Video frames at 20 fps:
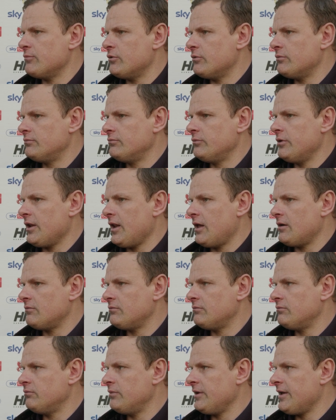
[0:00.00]
But we
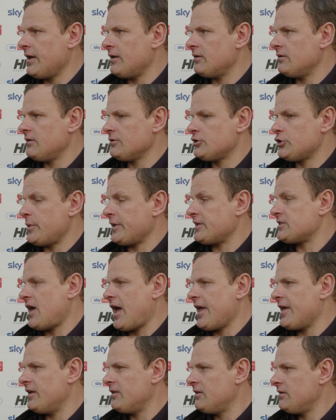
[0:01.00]
we get too
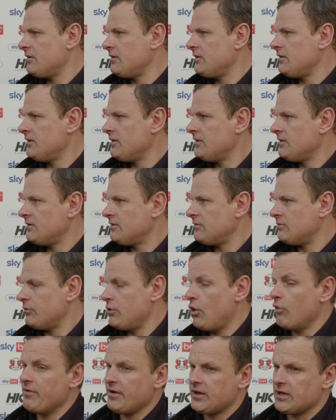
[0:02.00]
excited,
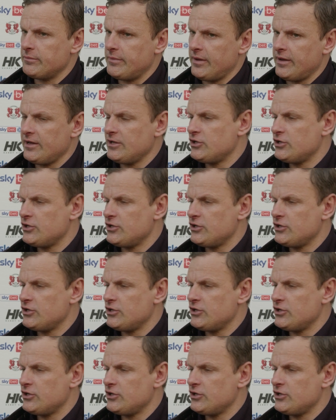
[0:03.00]
we overcommit.